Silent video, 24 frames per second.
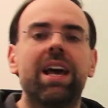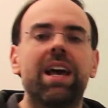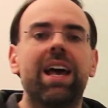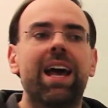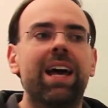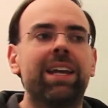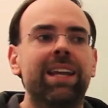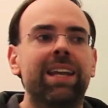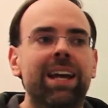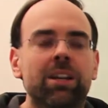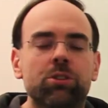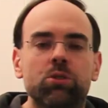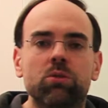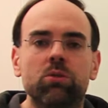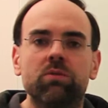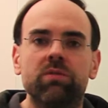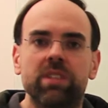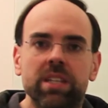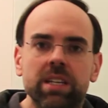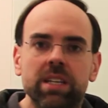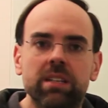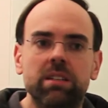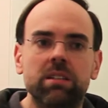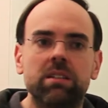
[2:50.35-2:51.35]
and as you've
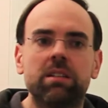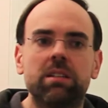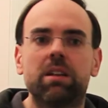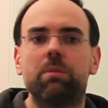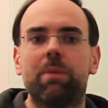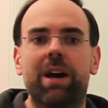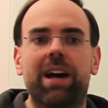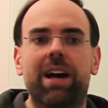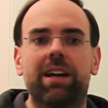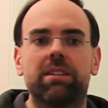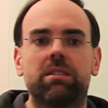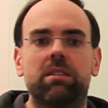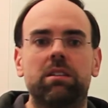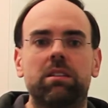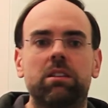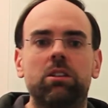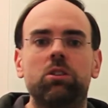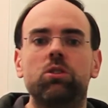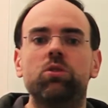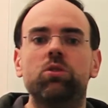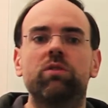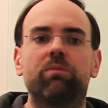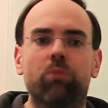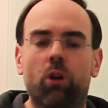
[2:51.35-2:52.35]
needed capacity,
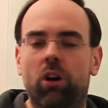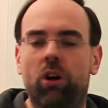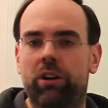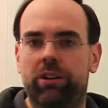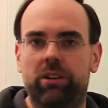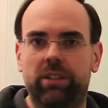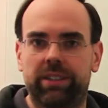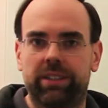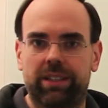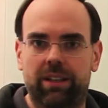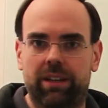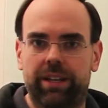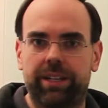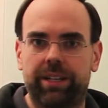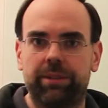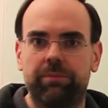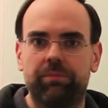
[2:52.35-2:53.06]
you've brought it online.